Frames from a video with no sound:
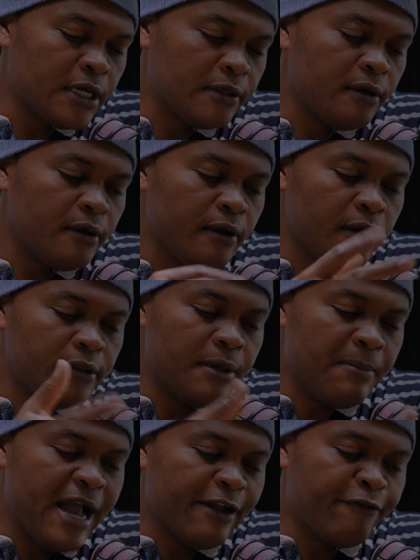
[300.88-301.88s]
the mic
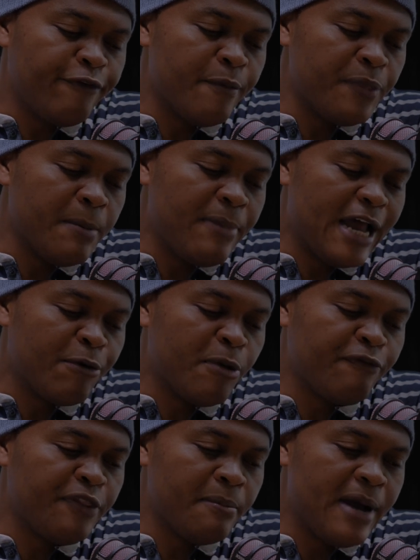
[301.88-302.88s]
from the bottom of the
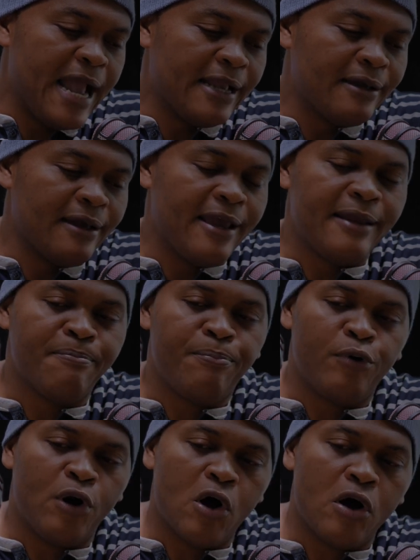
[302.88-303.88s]
mic and
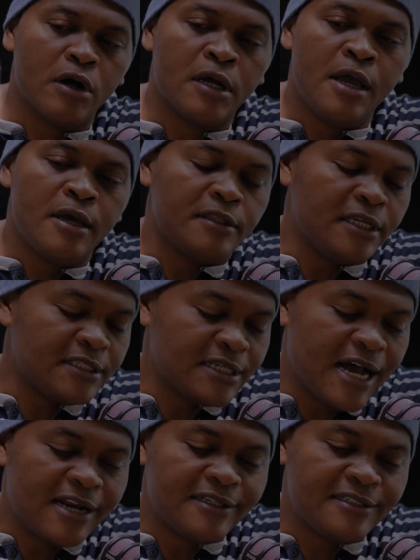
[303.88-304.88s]
plug the Scarlett
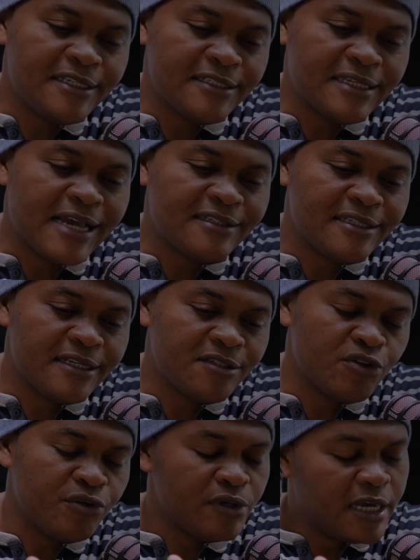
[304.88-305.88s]
6i6 so you can
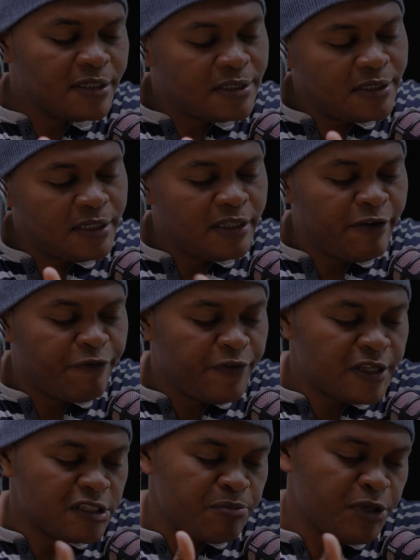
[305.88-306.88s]
see the difference
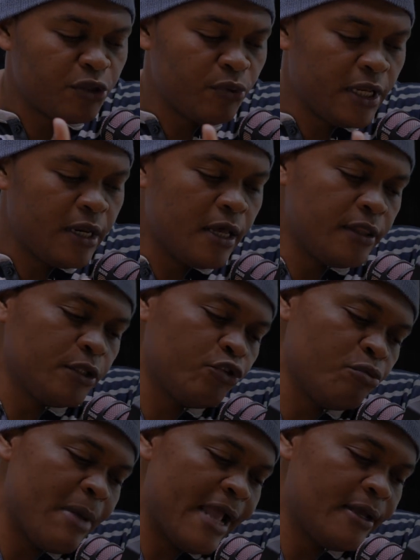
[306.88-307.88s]
between the two mic.
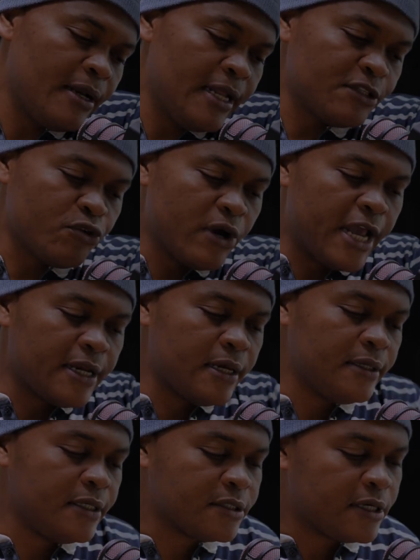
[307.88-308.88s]
Let's go ahead and
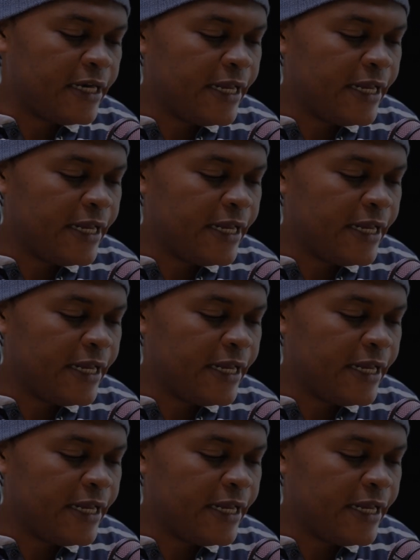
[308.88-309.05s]
disconnect that.